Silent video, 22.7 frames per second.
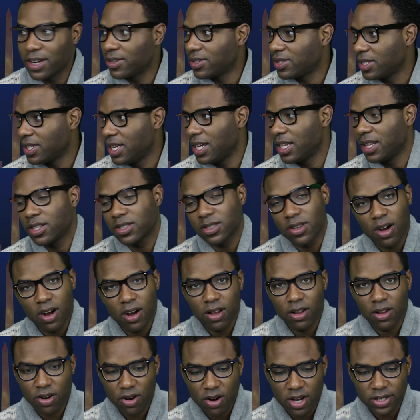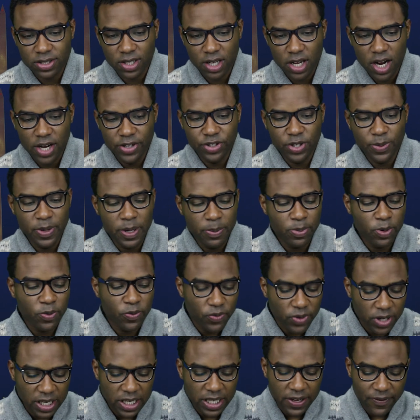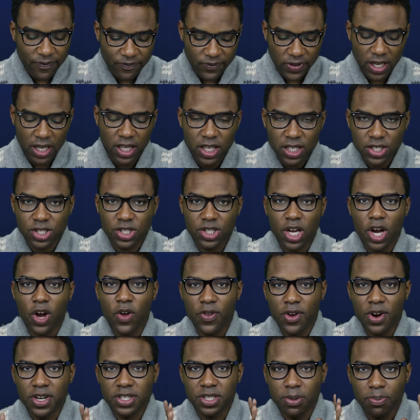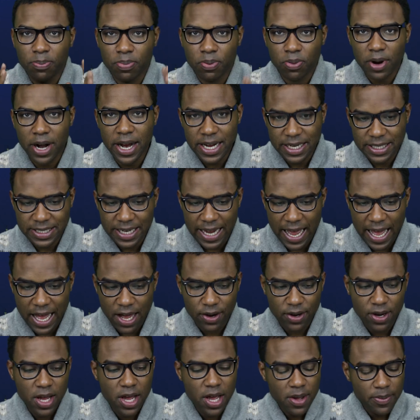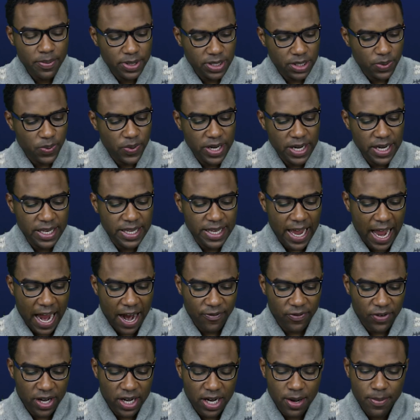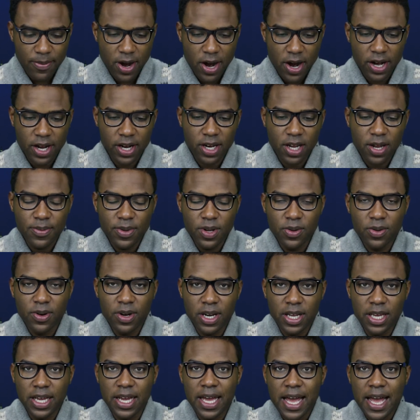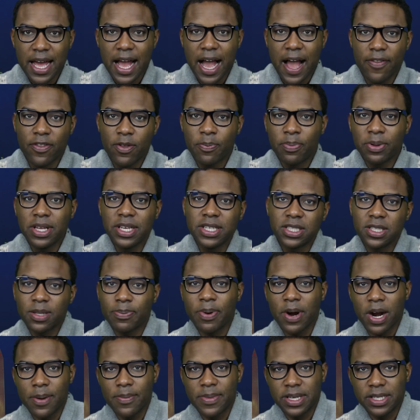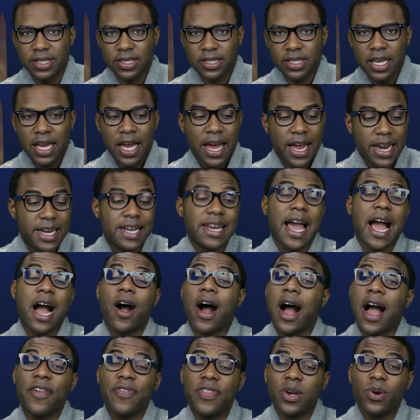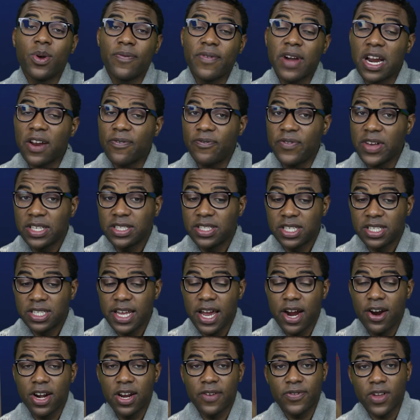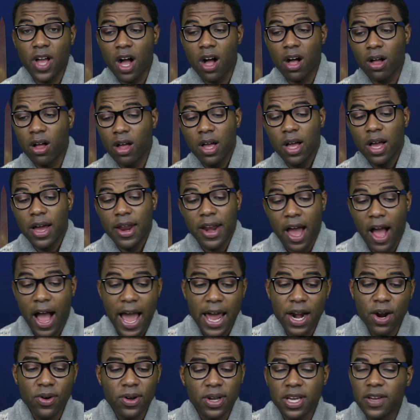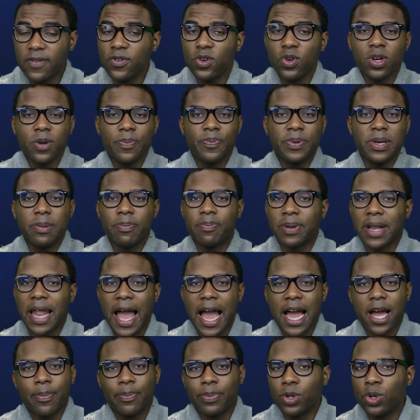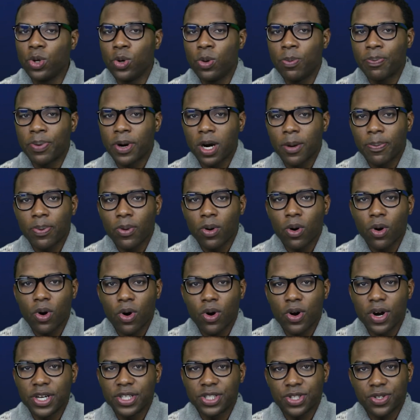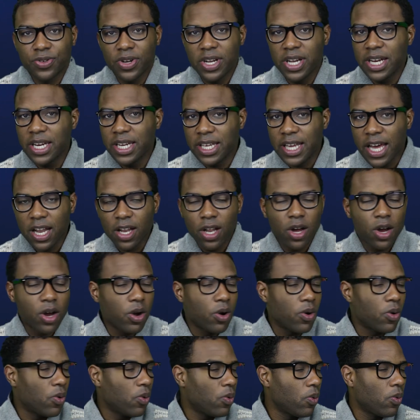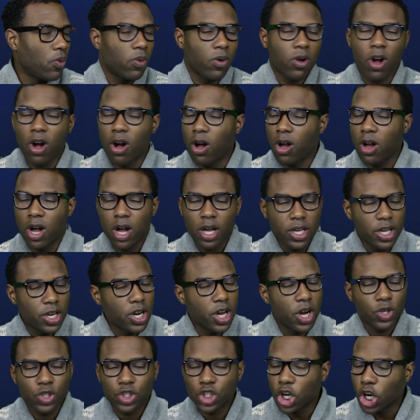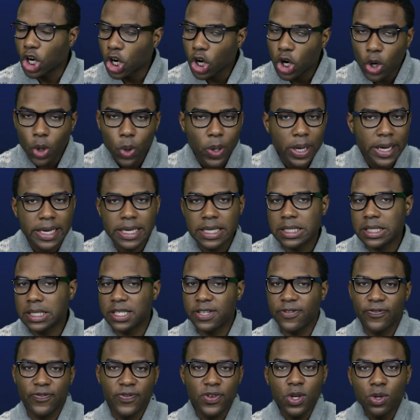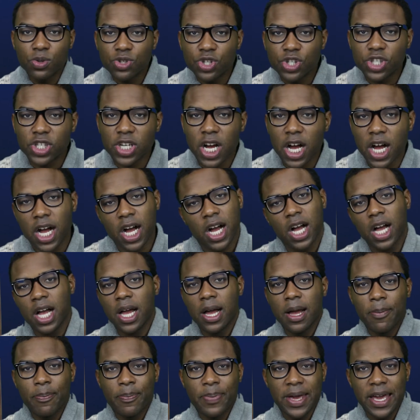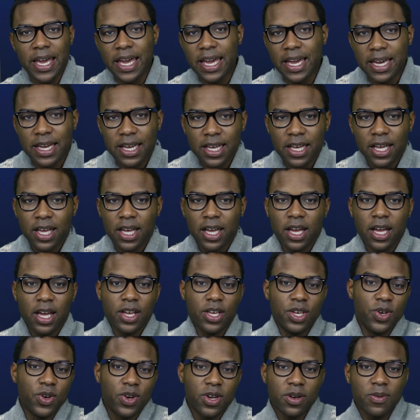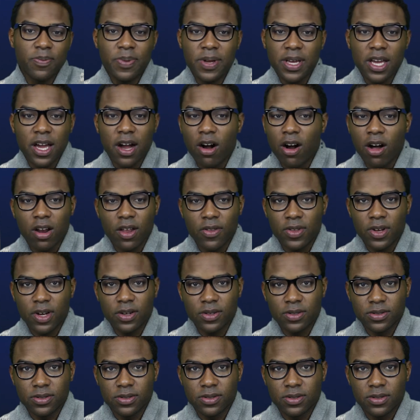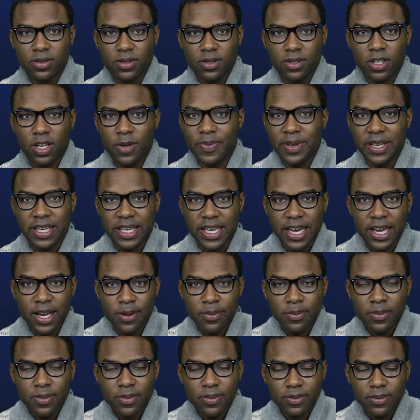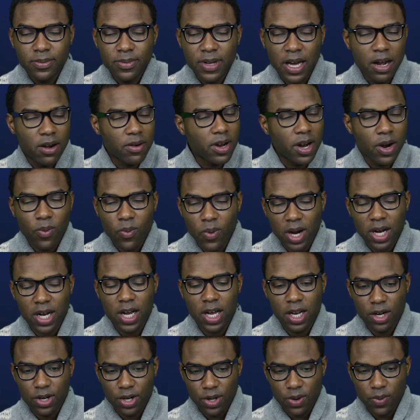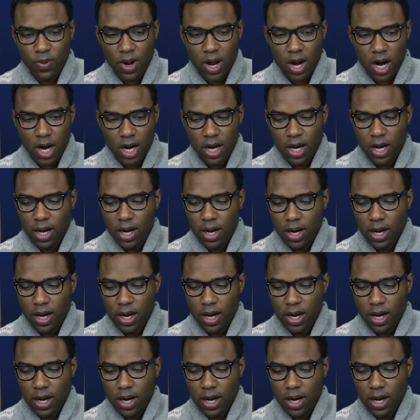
You're seeing this all across the country. People really feel as though there is a breakdown between the African American community and the police departments. Now, I think we've got to fix this narrative, y'all. Now, I don't give you could be black, blue, purple, orange, green, yellow, uh, you know, turquoise, fuchsia, pink. You could be all of those. You could be gingham. I don't care what color you are.